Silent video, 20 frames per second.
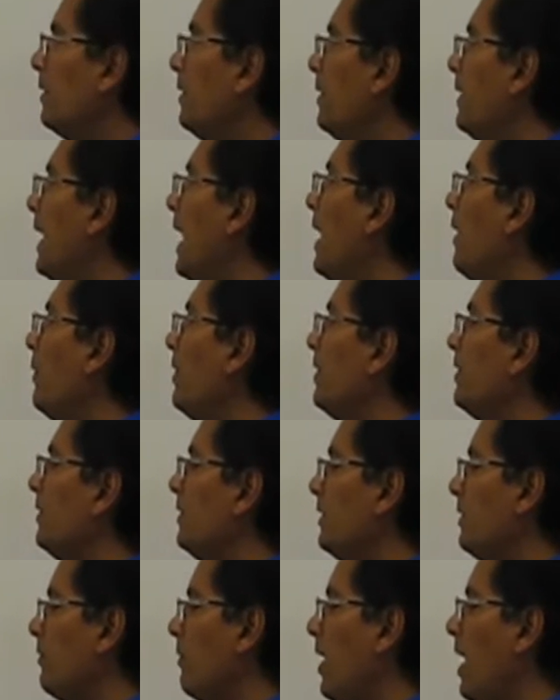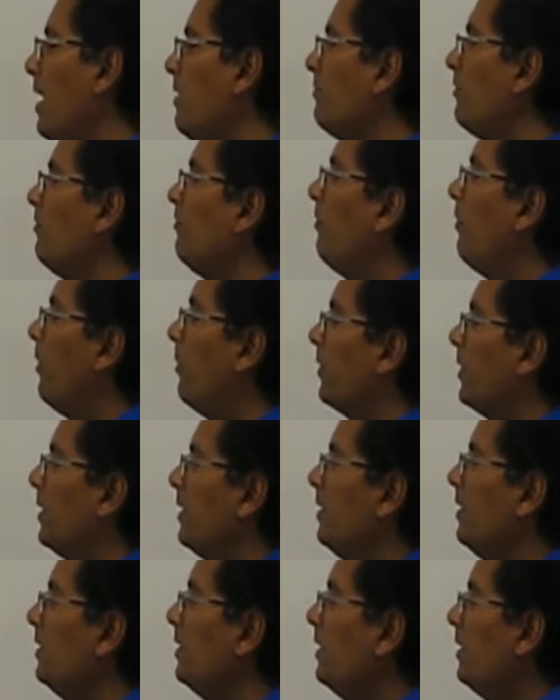Now we can derive a
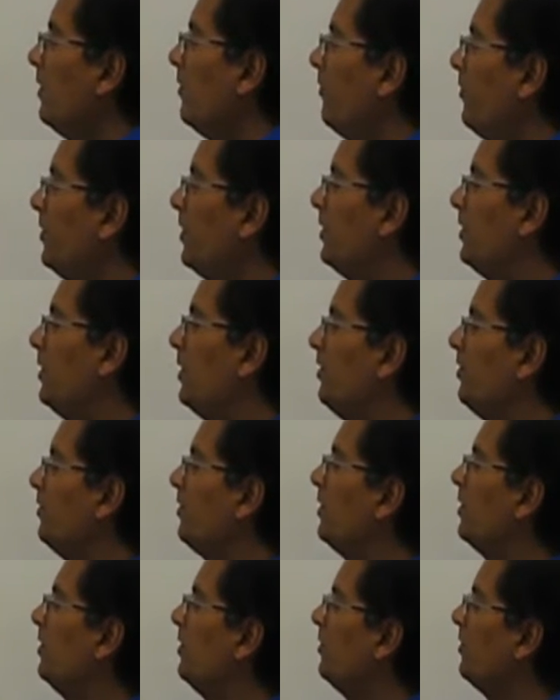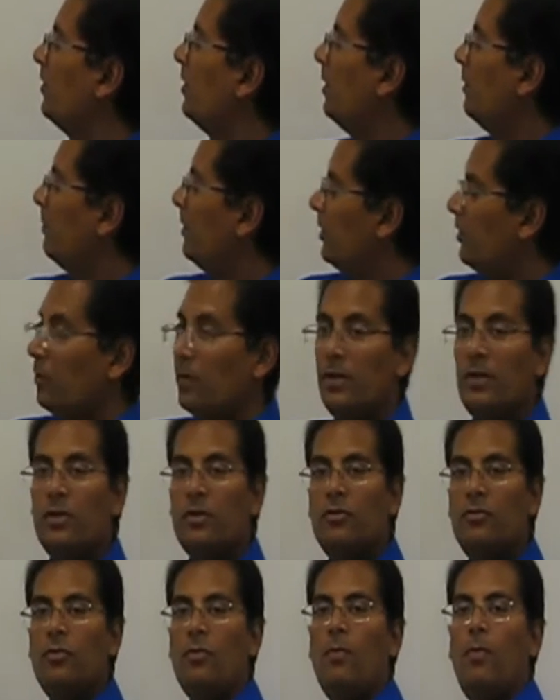formula for the distance between
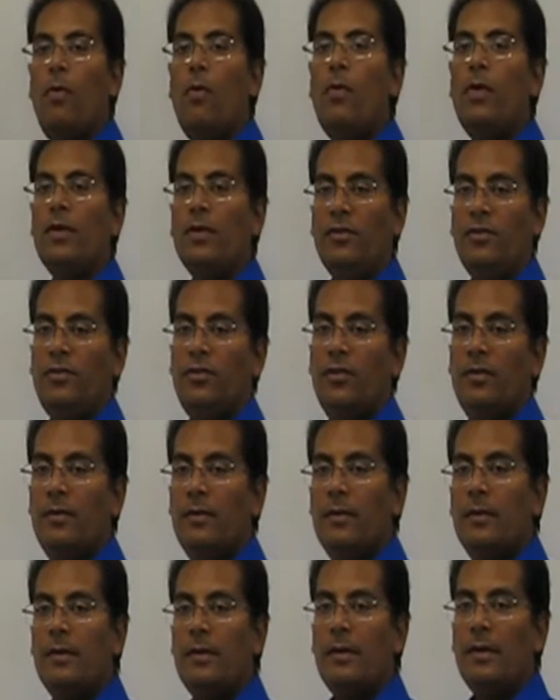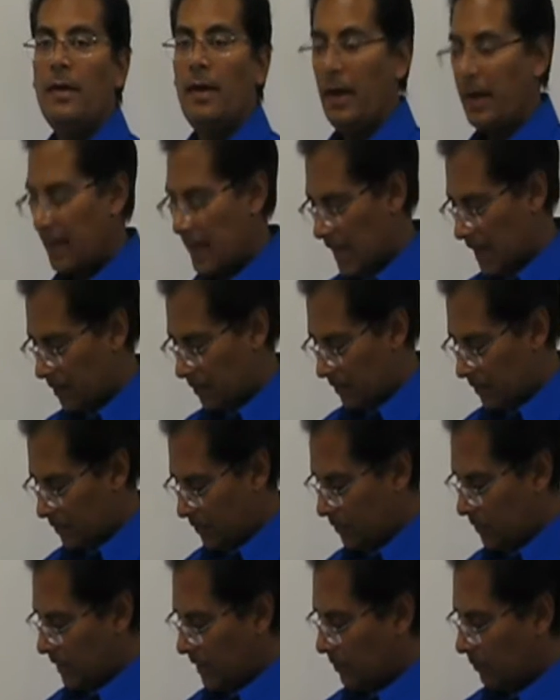the 2 points. And how do we
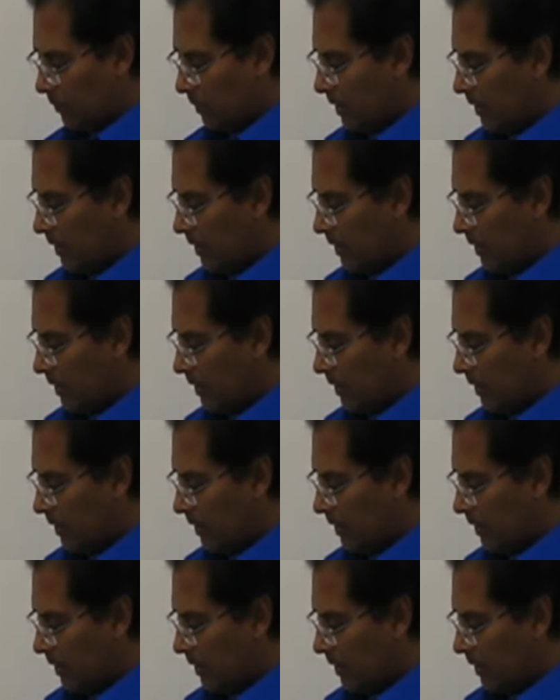do that?